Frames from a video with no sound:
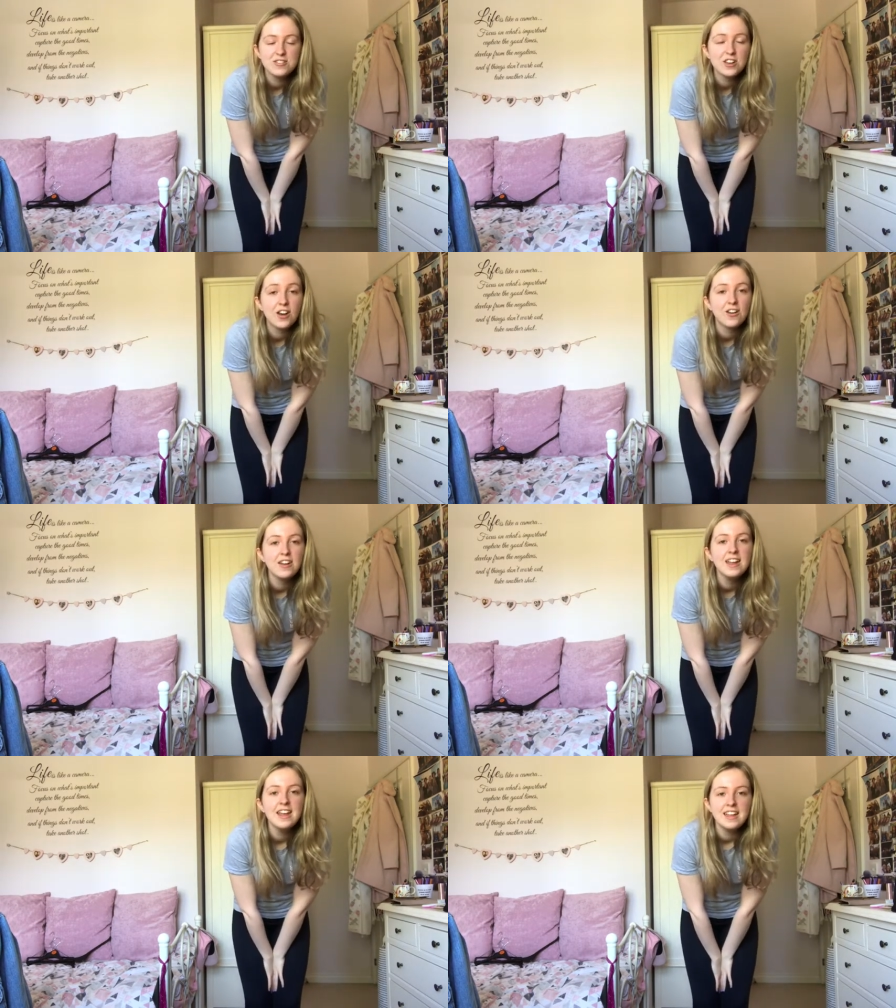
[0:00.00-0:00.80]
So
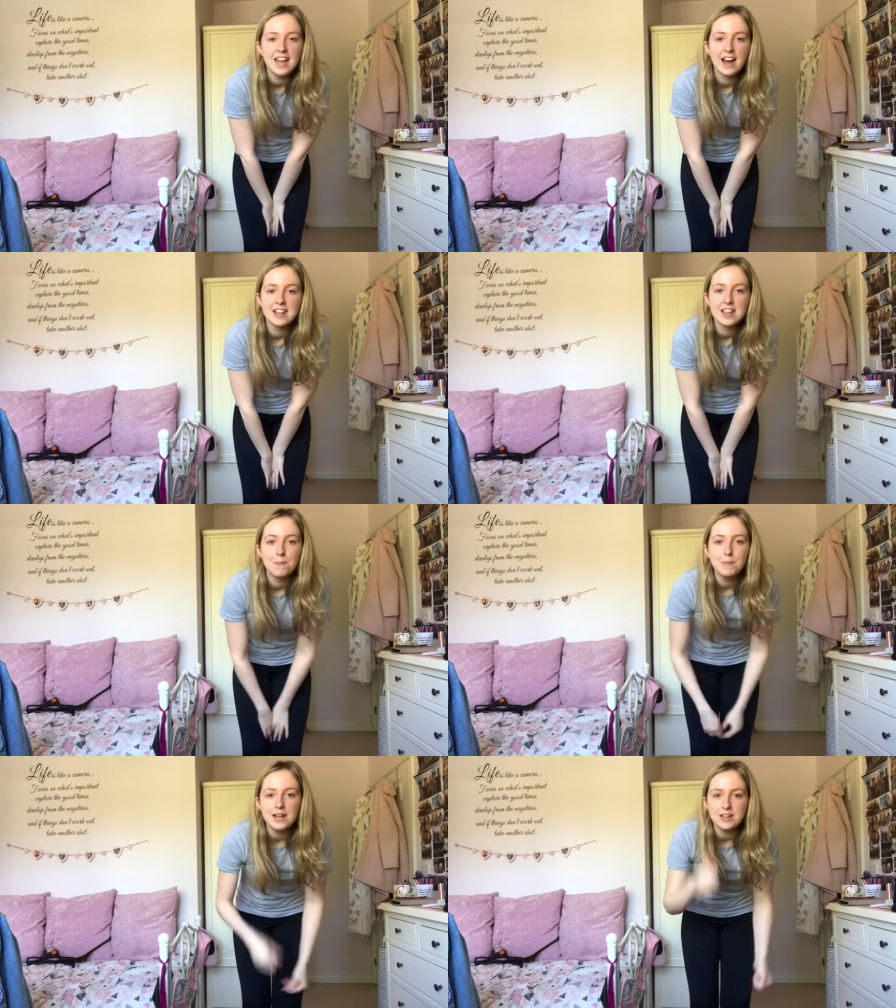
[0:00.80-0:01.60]
yeah, as I said,
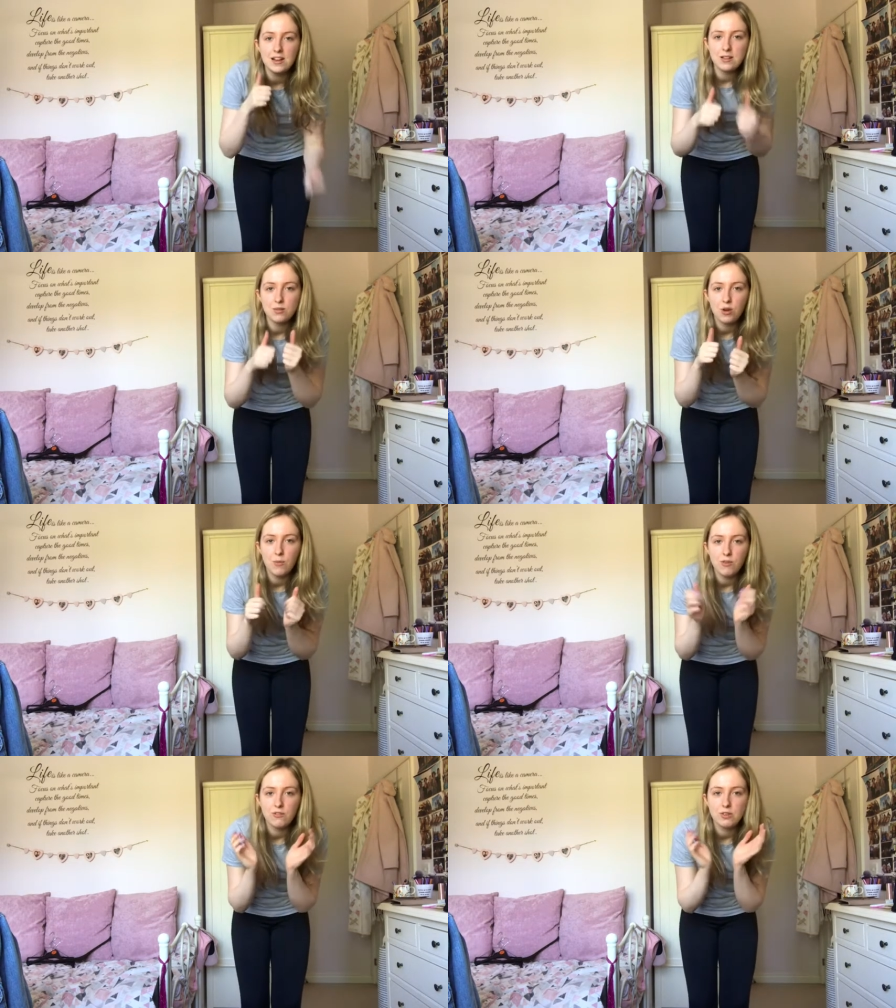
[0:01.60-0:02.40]
please like and subscribe
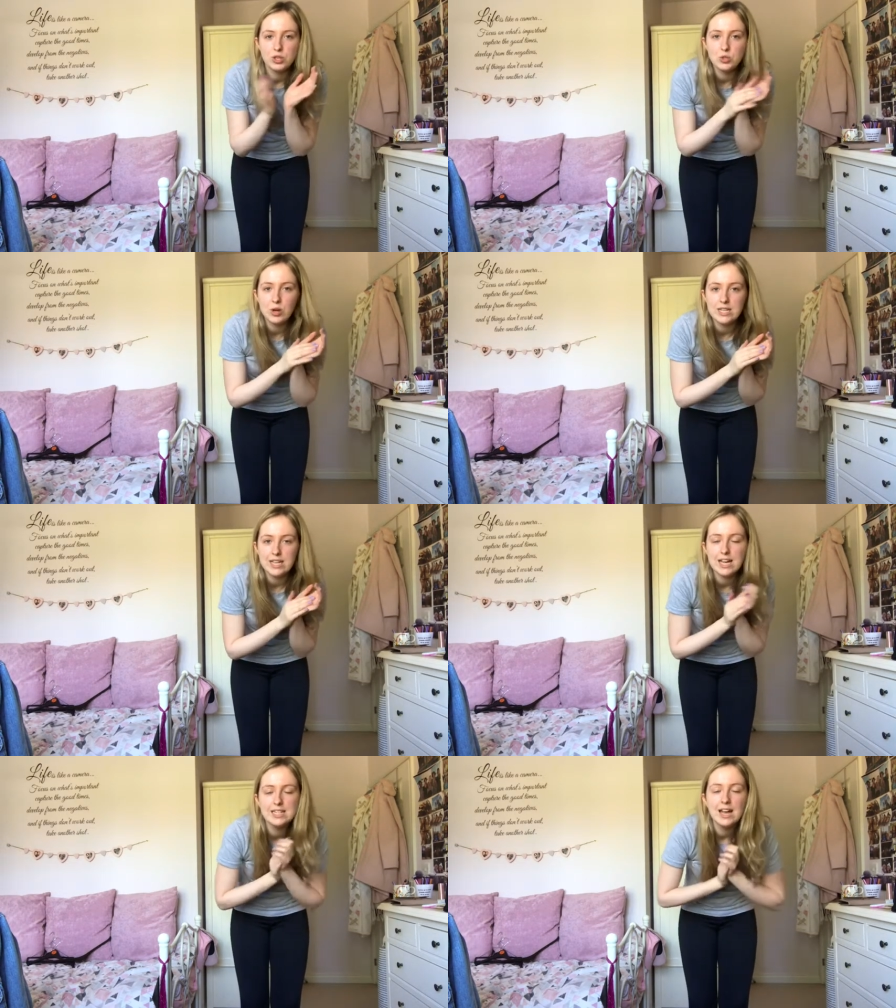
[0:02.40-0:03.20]
if you enjoyed
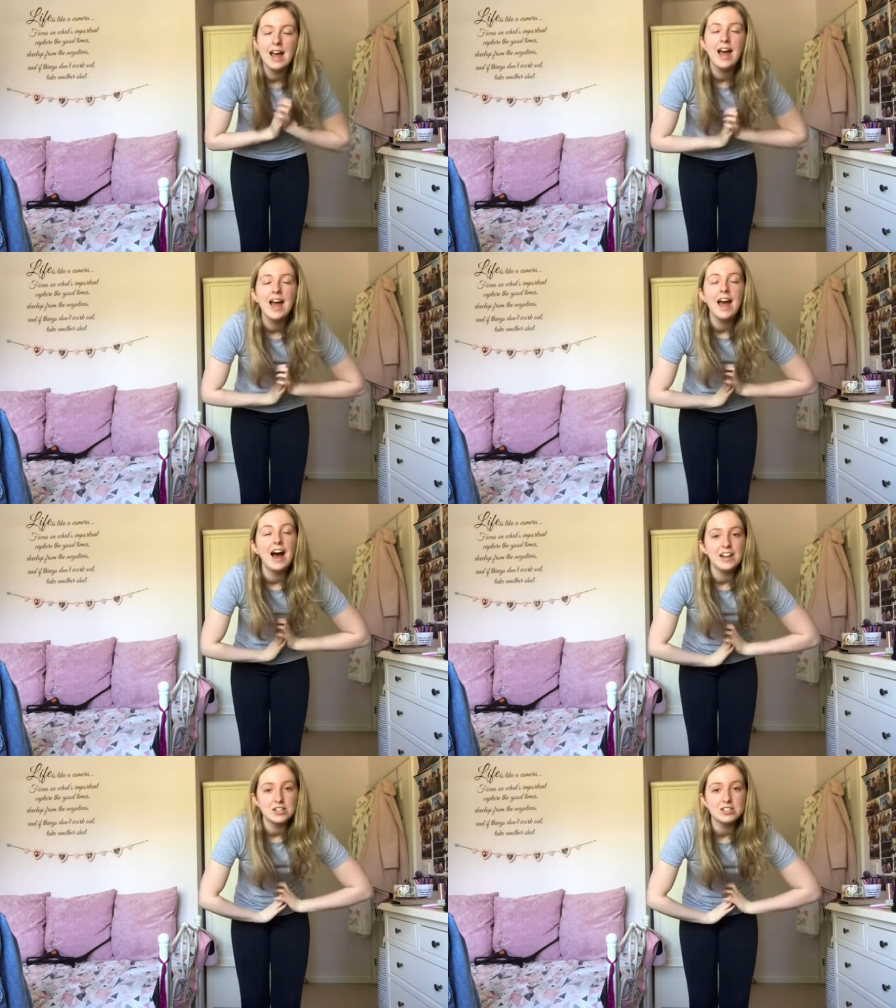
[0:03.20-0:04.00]
it,
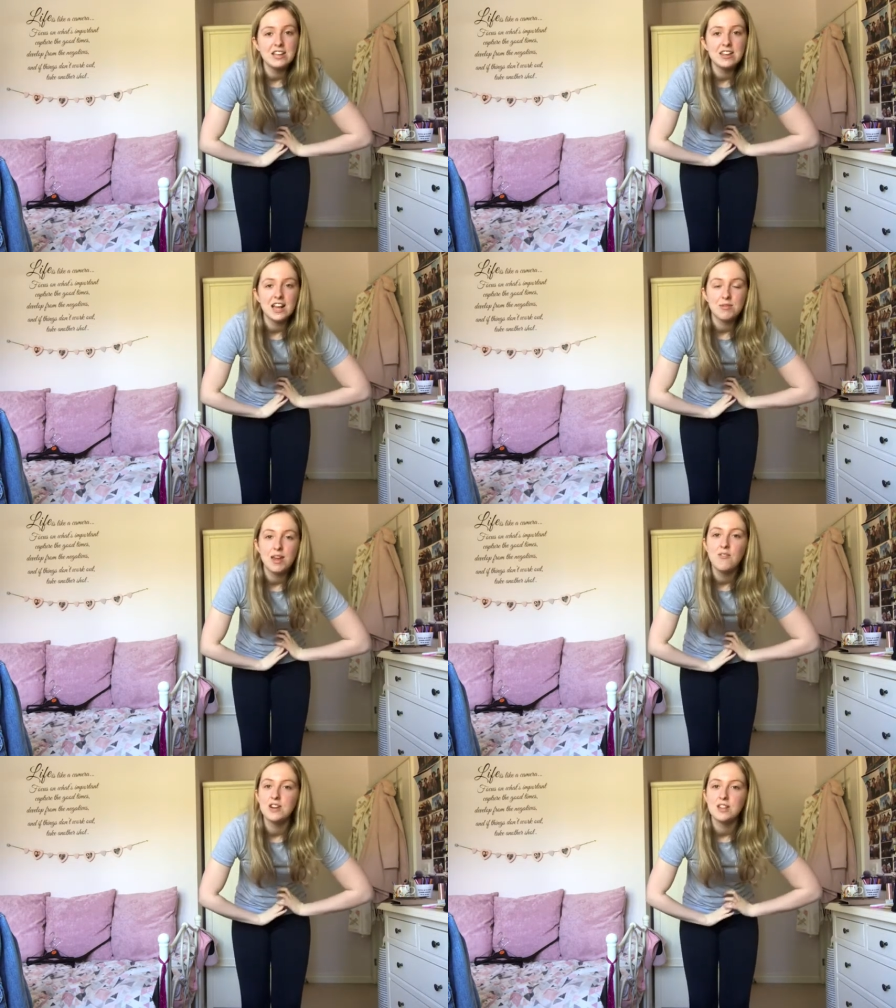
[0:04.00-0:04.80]
and I'll see you next
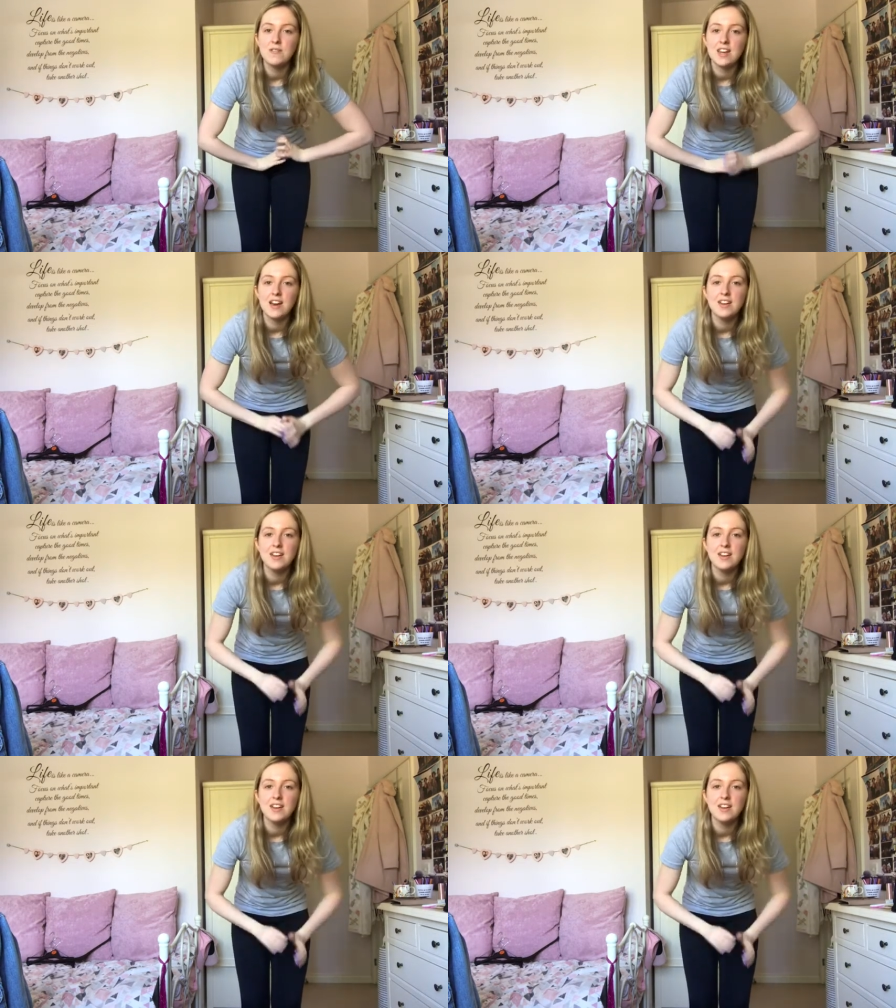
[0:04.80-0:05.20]
week for another video.